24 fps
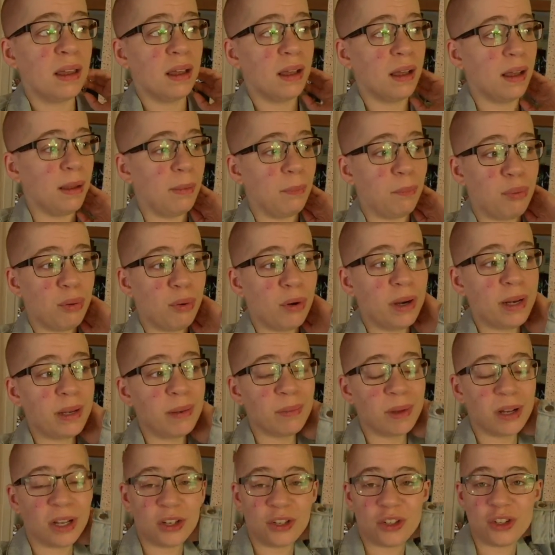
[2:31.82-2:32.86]
I uh, pretty
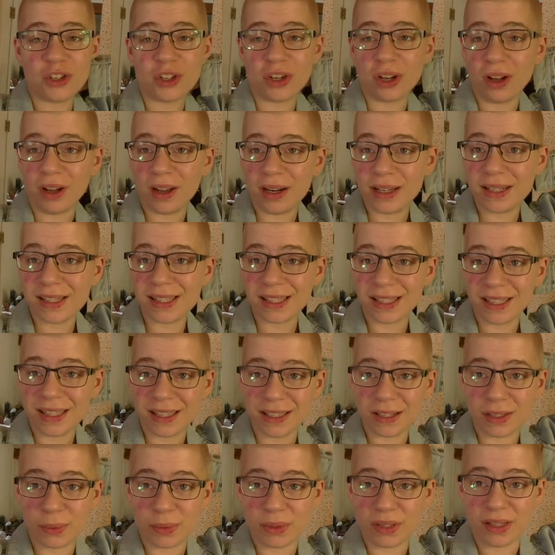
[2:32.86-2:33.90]
much, honestly,
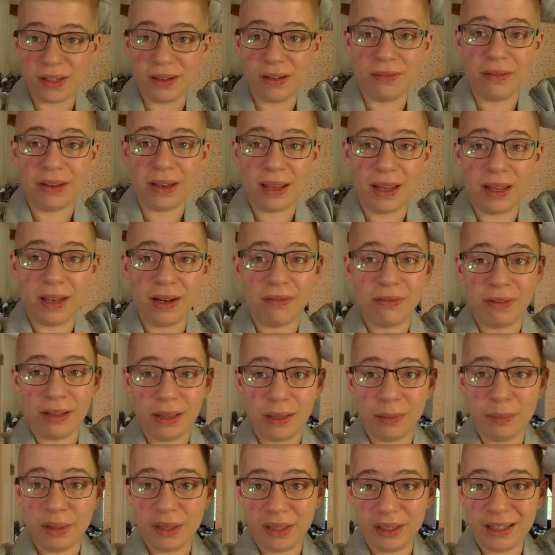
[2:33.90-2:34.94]
this was an, an
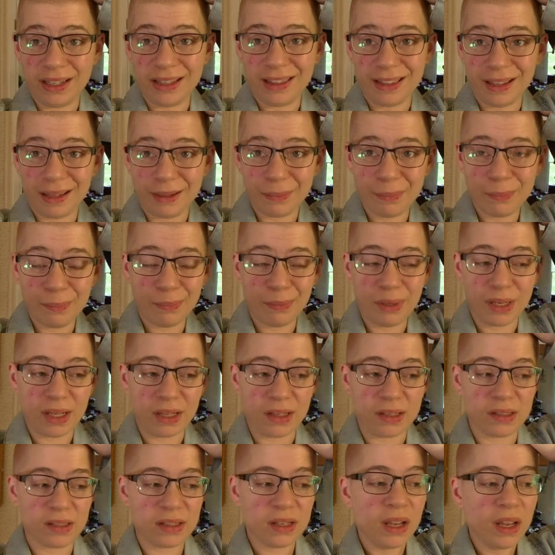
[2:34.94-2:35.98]
availability thing
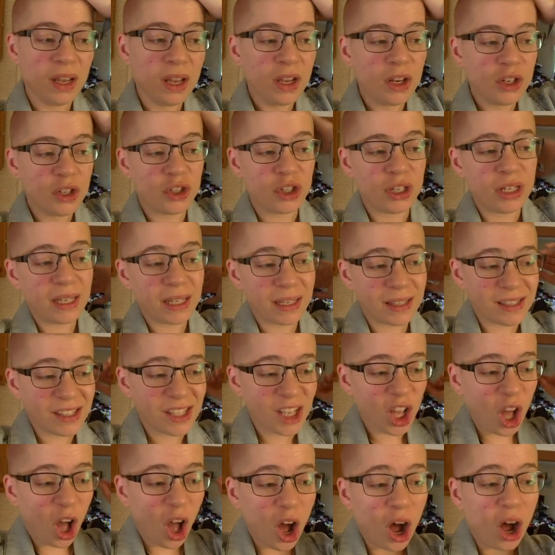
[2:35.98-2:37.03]
because she is
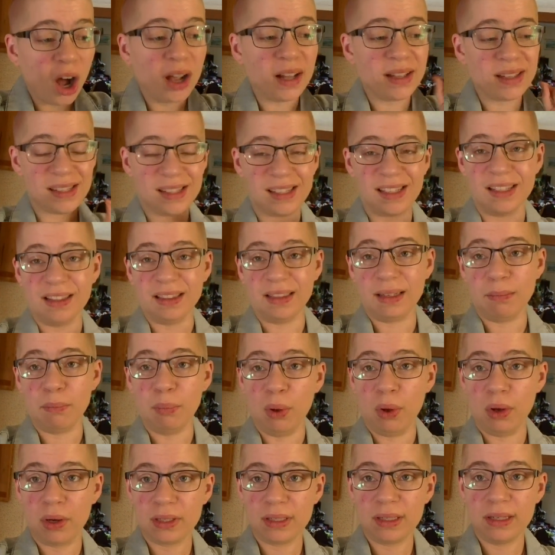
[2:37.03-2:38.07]
constantly
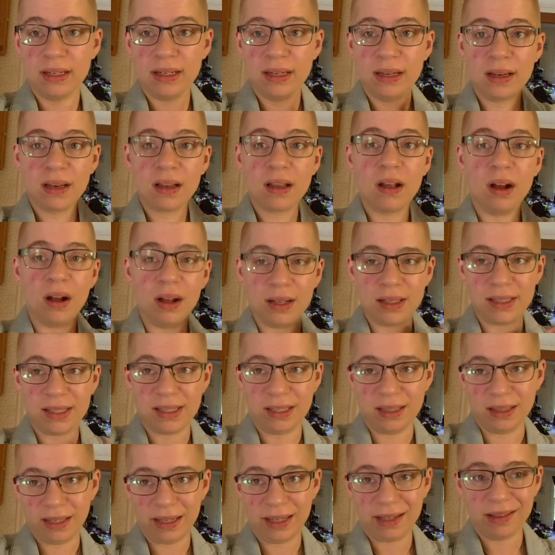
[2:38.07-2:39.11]
booked.
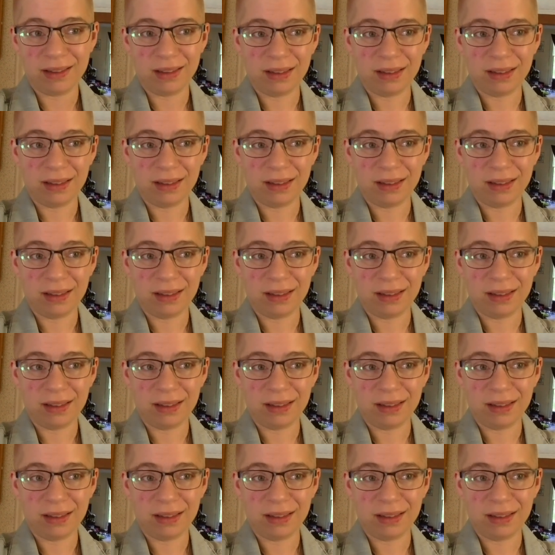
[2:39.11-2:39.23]
Constantly.